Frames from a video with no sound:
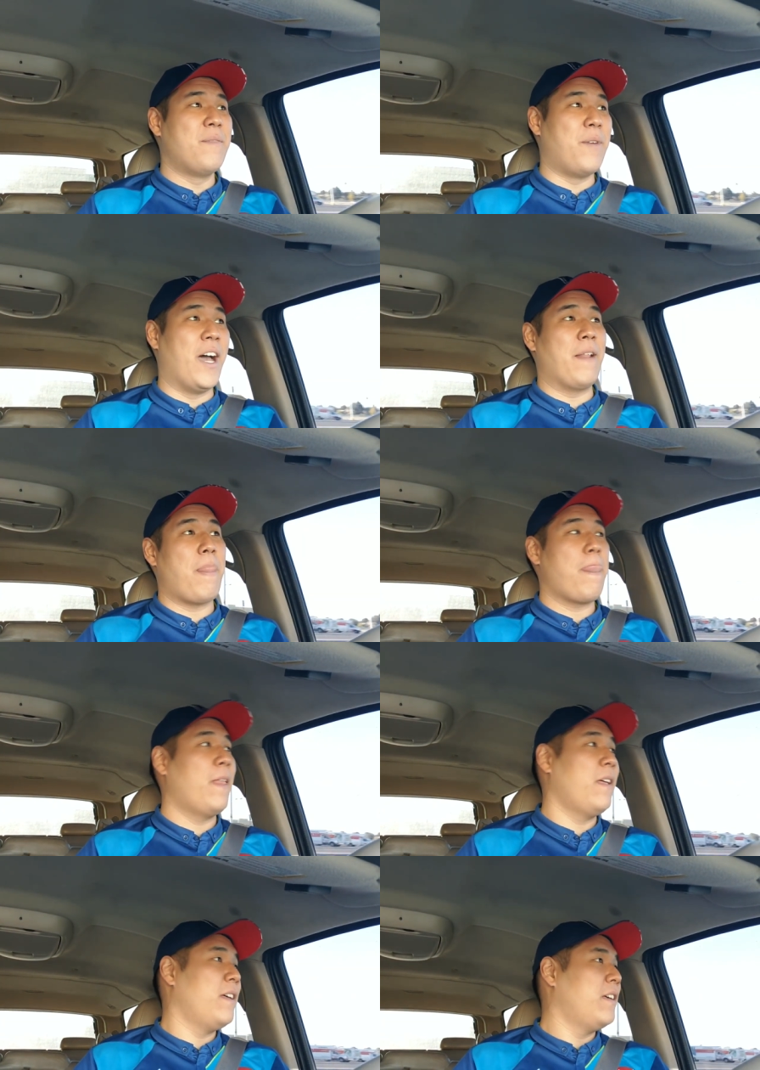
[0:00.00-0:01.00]
but
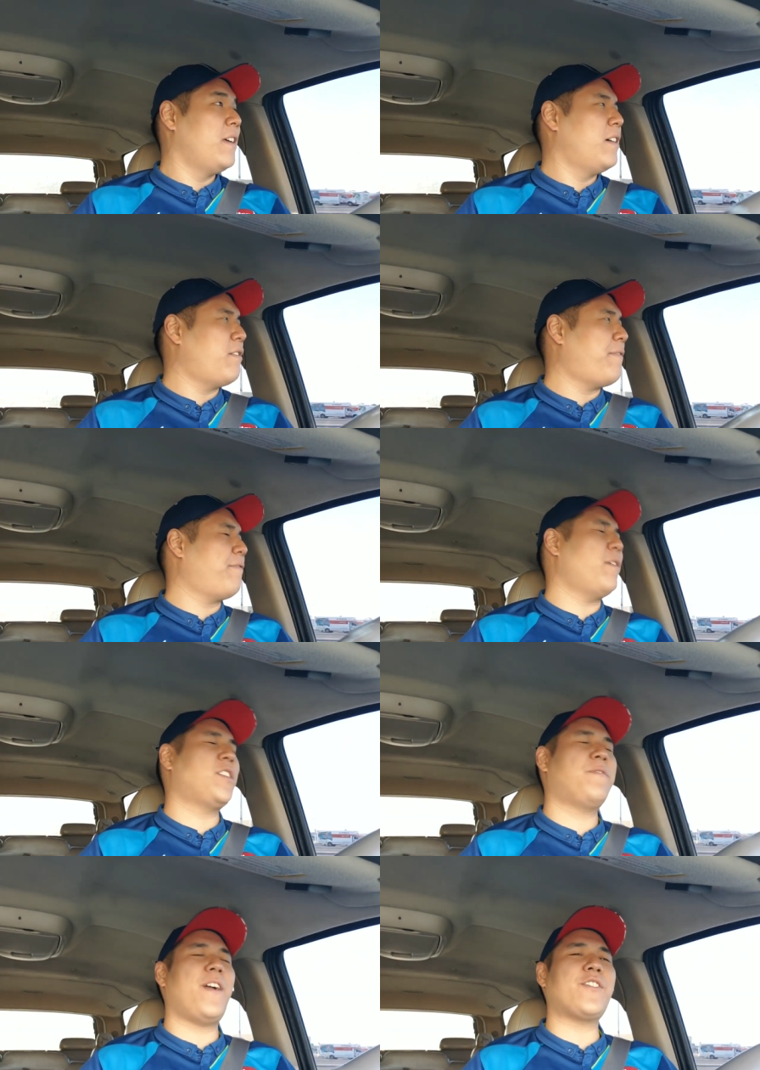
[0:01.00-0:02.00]

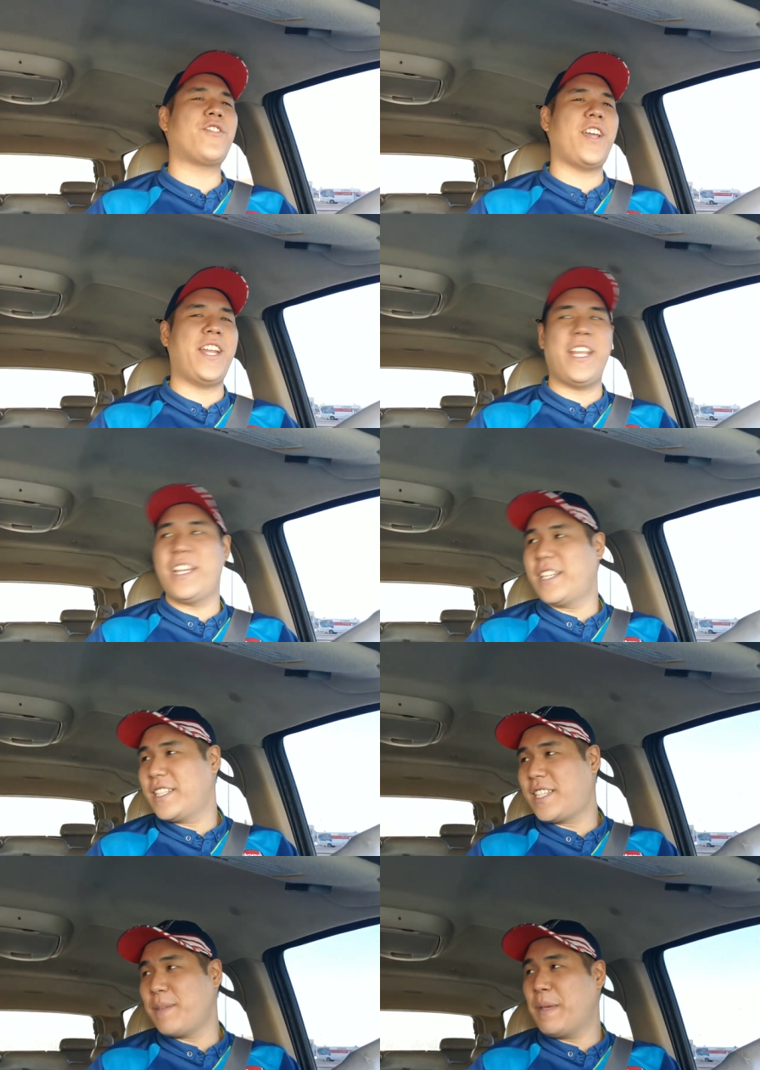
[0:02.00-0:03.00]
what's frustrating
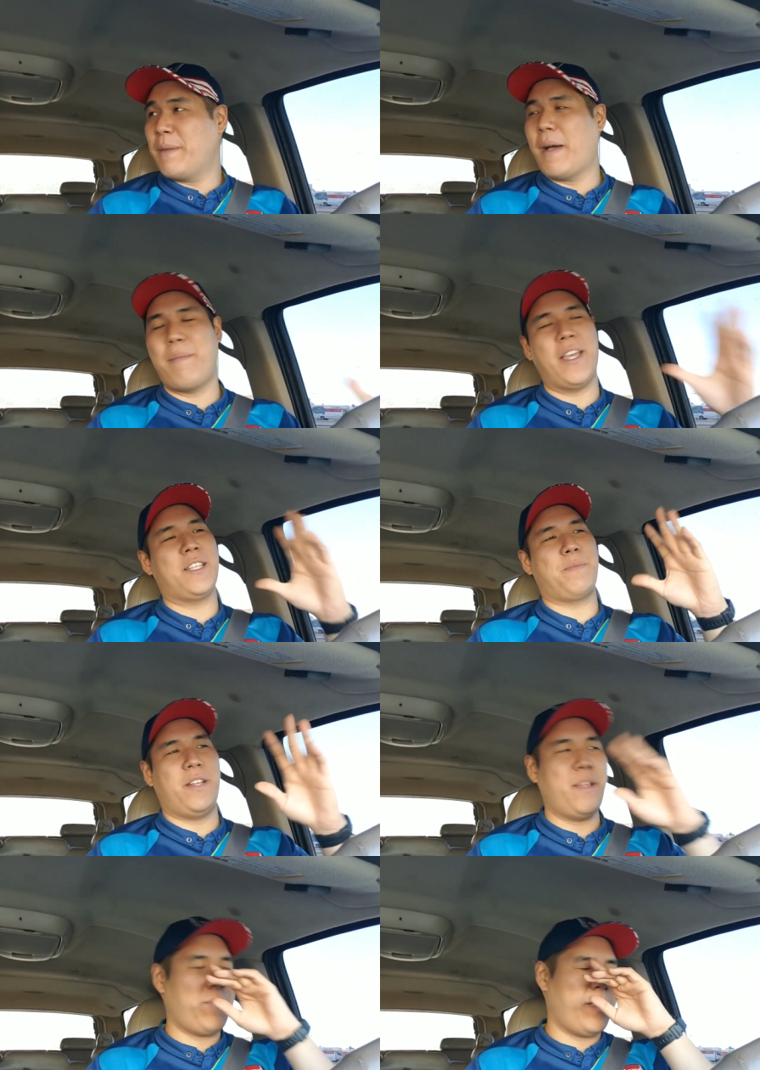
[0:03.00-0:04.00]
to me about
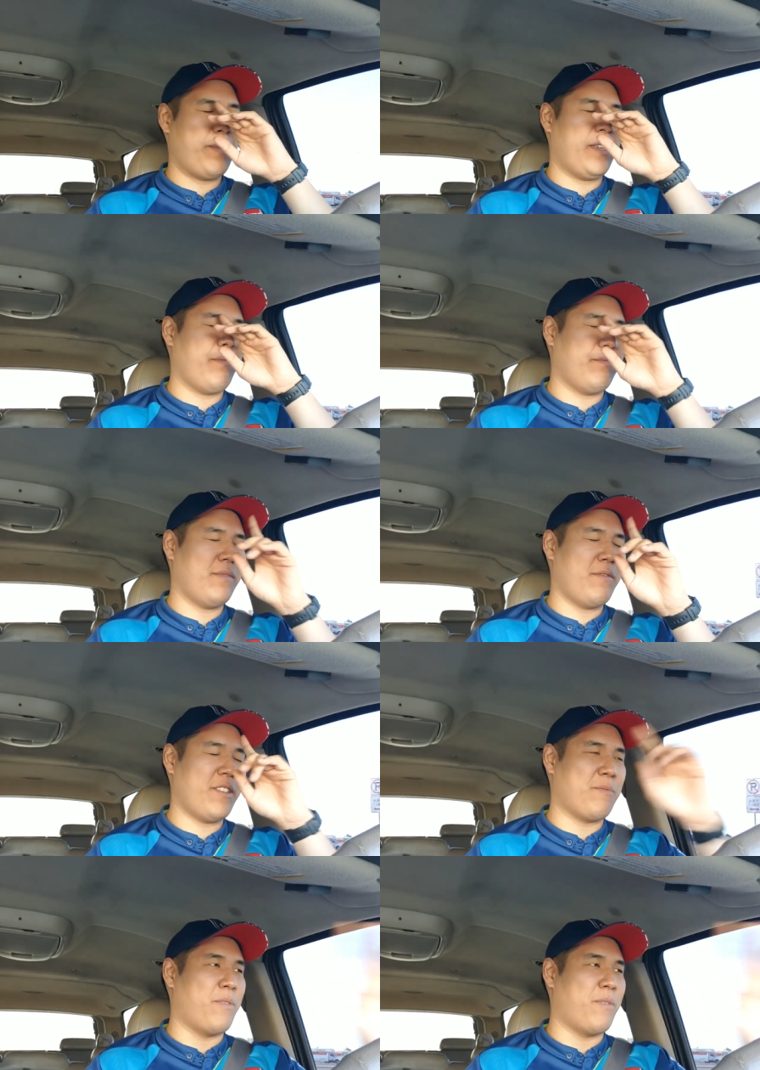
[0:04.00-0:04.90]
baseball, let me break